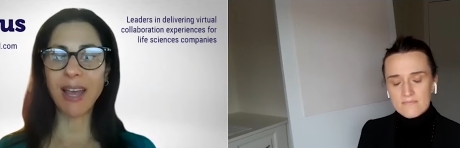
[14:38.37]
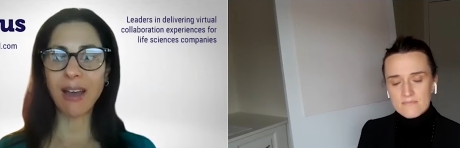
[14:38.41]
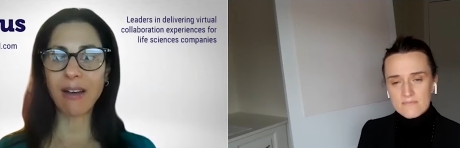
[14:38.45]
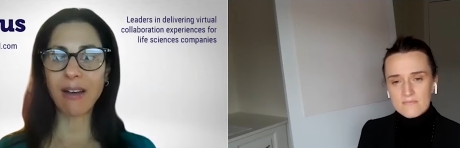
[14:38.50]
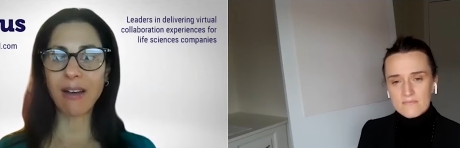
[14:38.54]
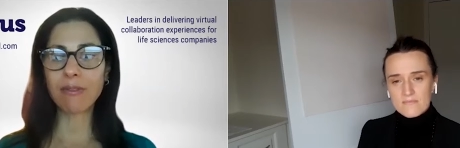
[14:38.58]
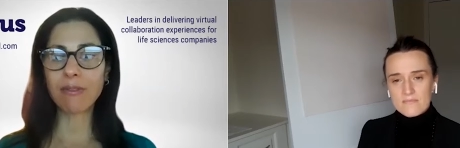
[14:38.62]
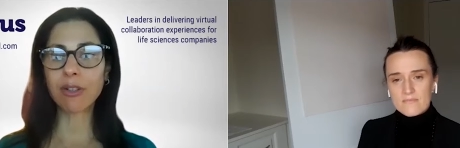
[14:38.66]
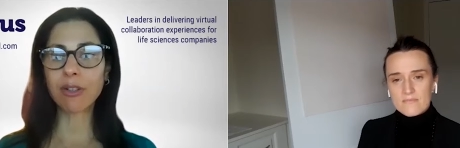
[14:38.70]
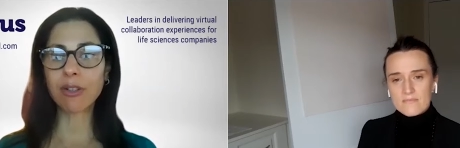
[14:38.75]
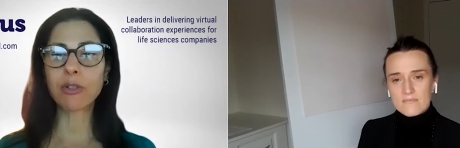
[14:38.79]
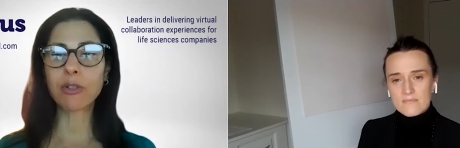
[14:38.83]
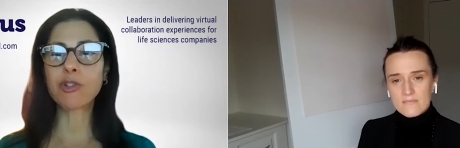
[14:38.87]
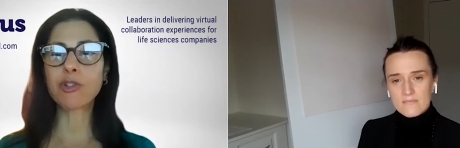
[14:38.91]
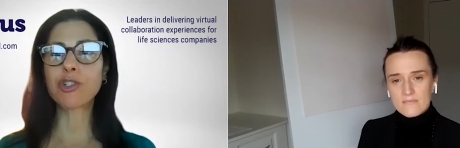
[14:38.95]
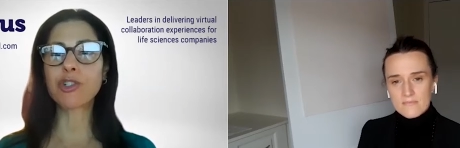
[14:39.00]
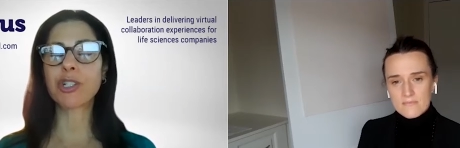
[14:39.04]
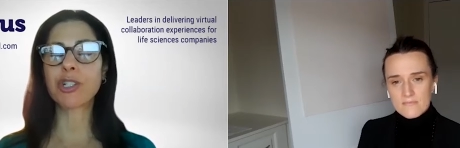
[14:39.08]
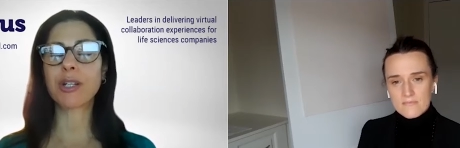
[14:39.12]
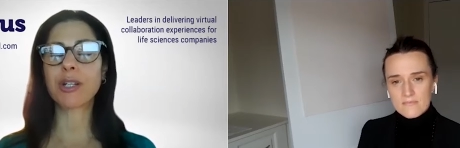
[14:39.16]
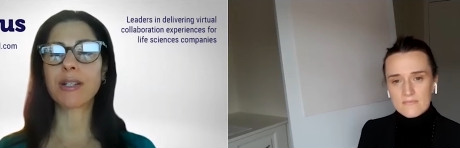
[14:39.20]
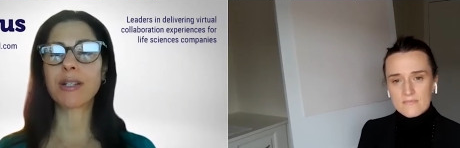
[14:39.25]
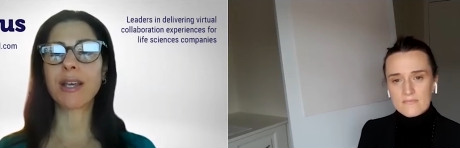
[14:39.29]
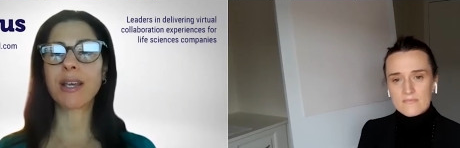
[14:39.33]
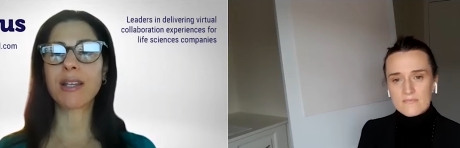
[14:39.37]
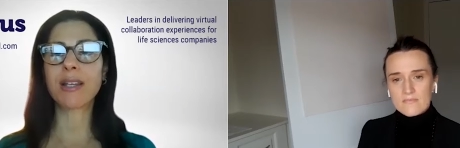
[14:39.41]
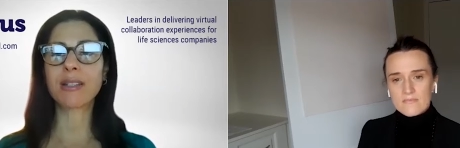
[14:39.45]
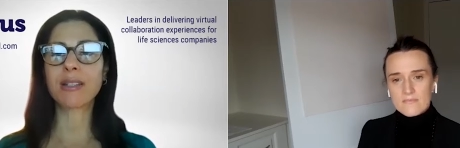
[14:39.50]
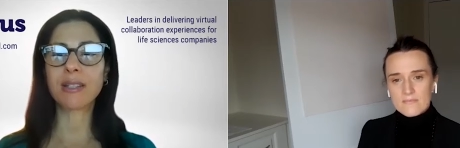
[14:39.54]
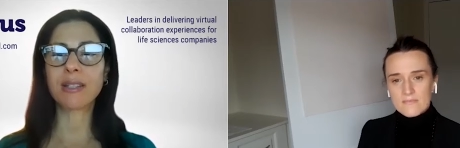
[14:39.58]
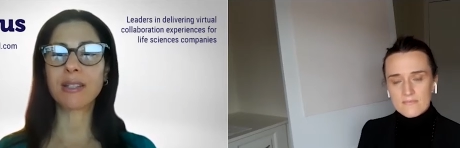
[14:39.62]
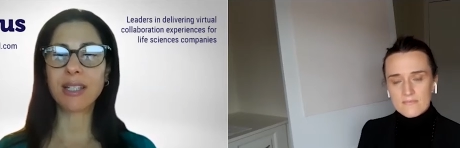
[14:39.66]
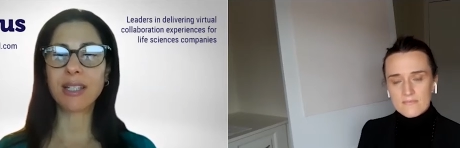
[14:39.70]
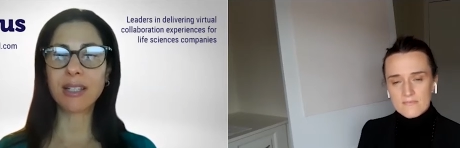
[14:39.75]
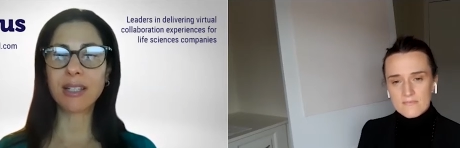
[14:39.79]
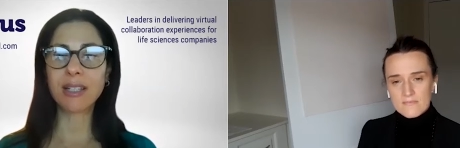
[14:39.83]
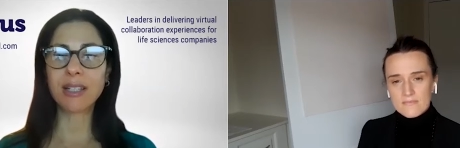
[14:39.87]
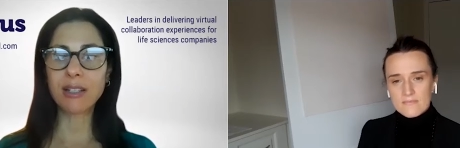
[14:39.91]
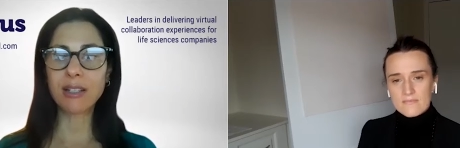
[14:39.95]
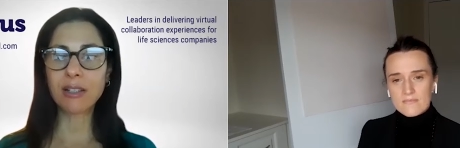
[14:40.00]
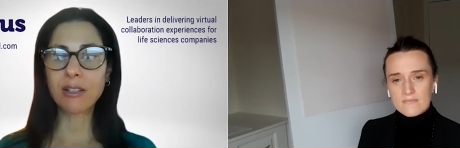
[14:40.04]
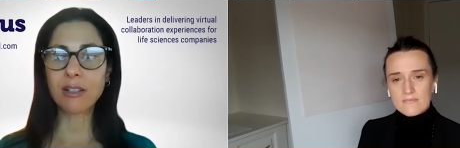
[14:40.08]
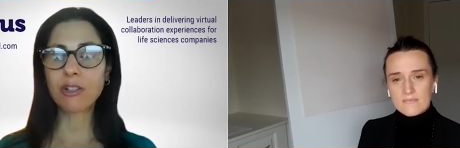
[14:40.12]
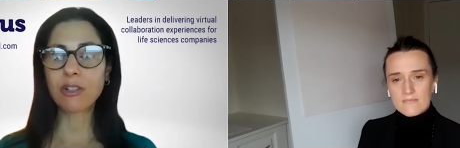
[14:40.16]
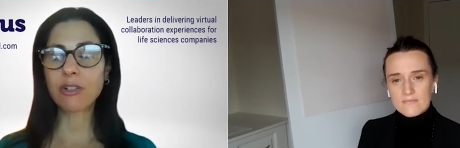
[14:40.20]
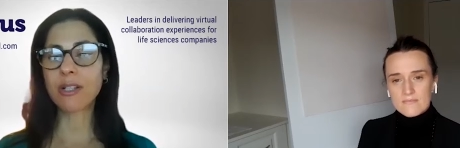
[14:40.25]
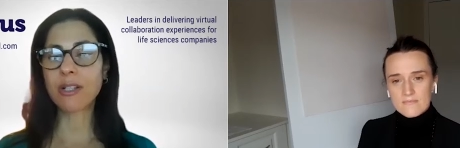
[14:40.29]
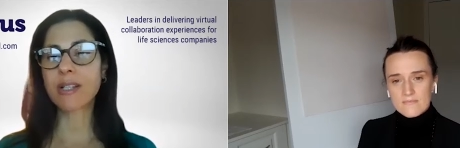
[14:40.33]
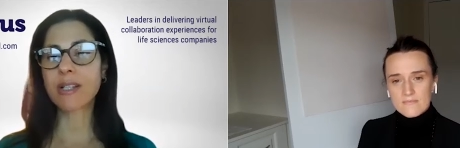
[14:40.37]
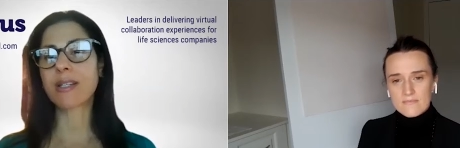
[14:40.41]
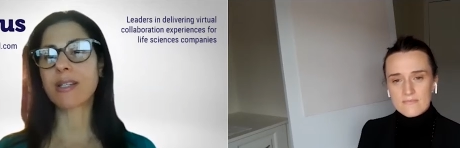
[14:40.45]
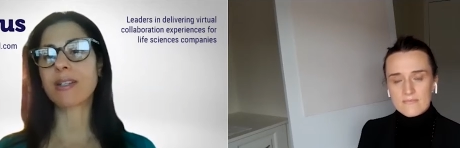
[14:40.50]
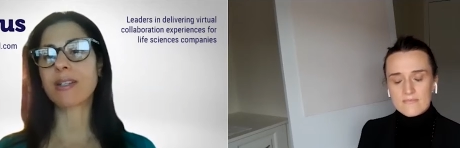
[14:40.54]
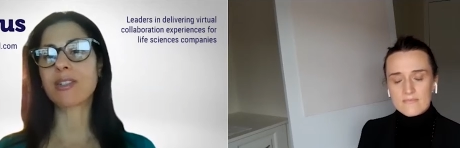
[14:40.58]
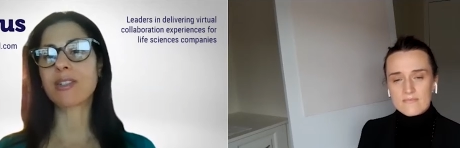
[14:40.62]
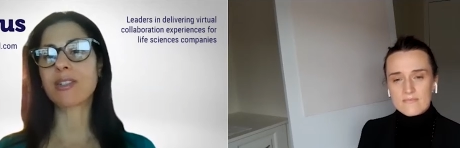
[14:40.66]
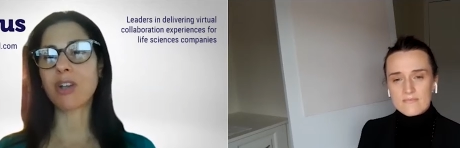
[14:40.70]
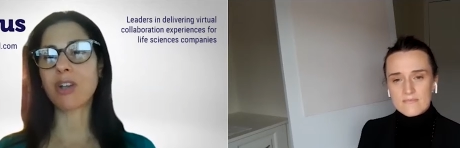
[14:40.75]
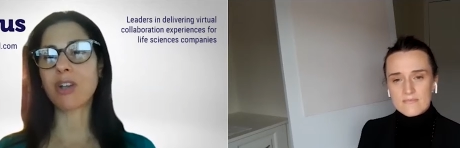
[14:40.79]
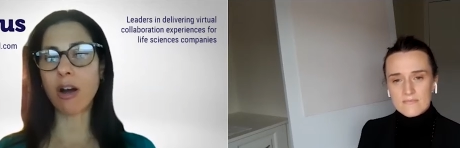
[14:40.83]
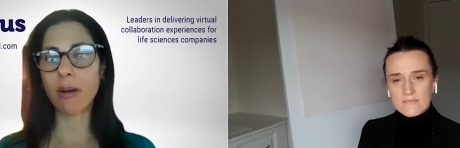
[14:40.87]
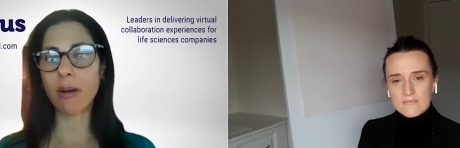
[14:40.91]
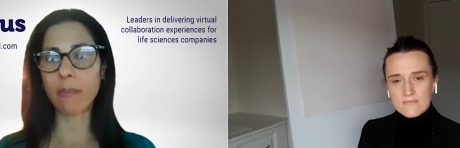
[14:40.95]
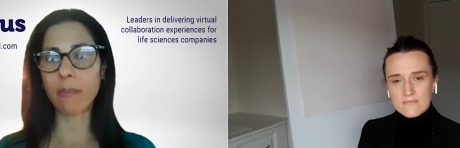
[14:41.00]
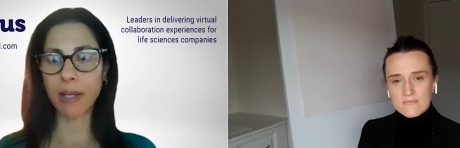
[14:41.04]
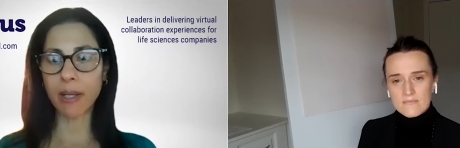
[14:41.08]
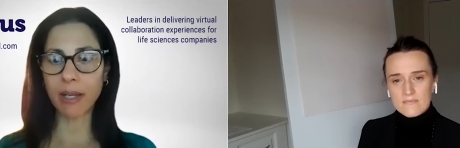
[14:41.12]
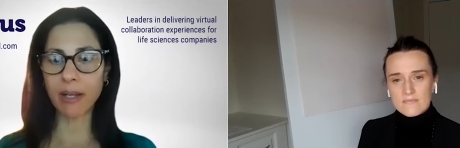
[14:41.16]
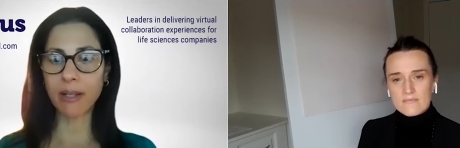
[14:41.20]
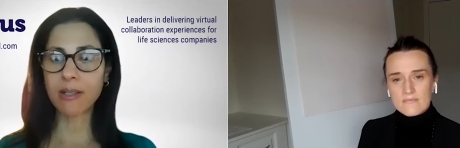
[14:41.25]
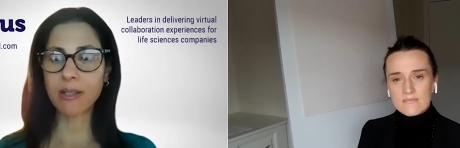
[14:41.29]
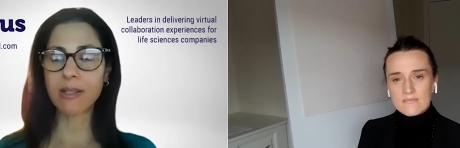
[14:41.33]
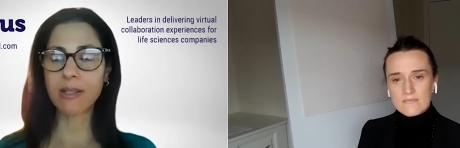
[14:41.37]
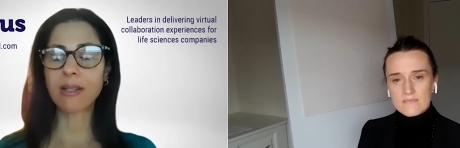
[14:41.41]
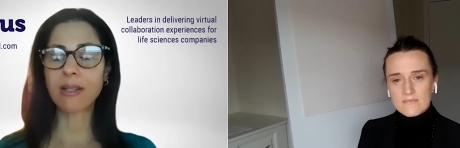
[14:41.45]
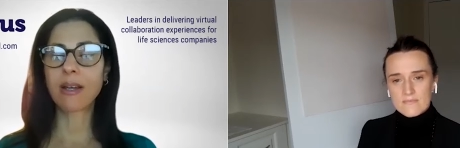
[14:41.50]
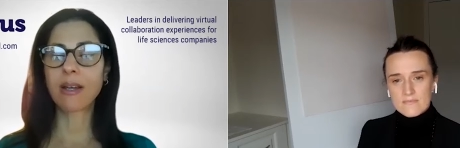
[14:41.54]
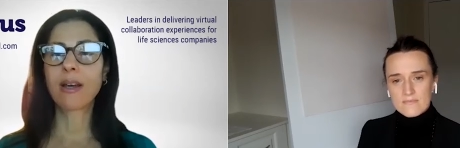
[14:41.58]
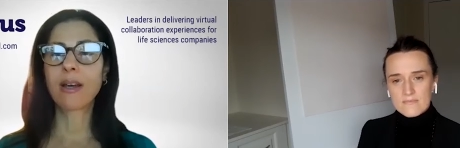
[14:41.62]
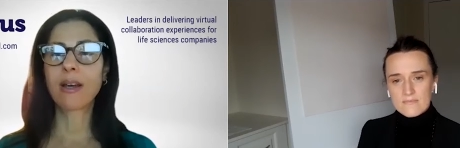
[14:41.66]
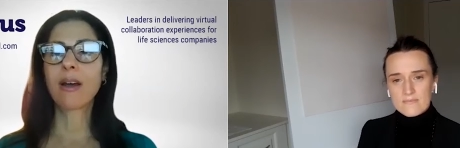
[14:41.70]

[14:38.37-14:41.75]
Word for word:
Speaker 1: evolution and the increasing dominance